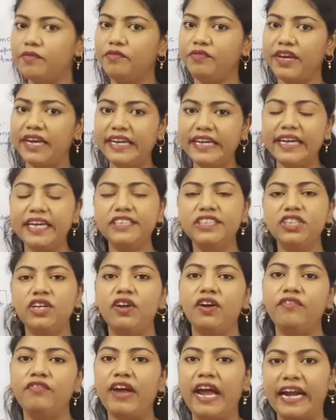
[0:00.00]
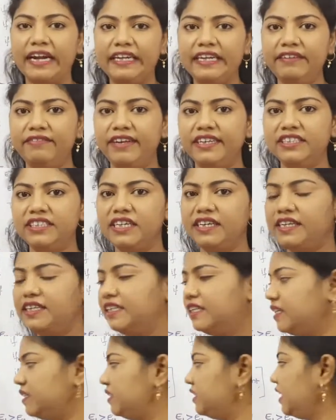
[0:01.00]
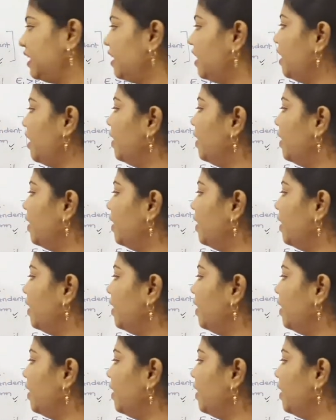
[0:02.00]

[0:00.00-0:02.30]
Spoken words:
variation of activation energy